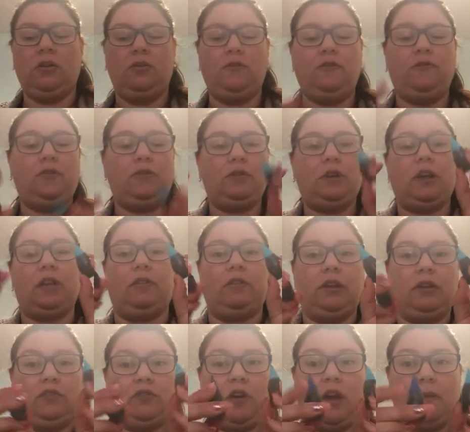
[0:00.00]
food
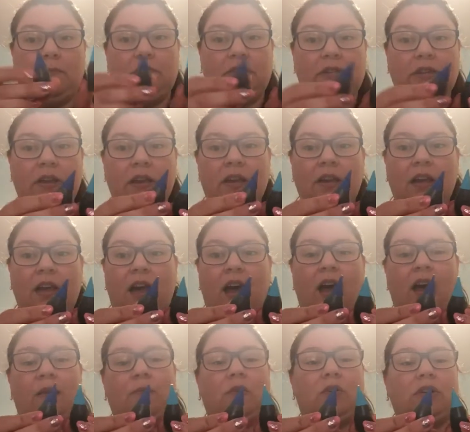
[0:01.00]
coloring drops.
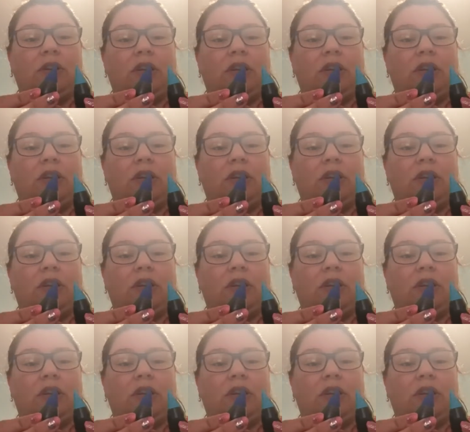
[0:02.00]
I'm going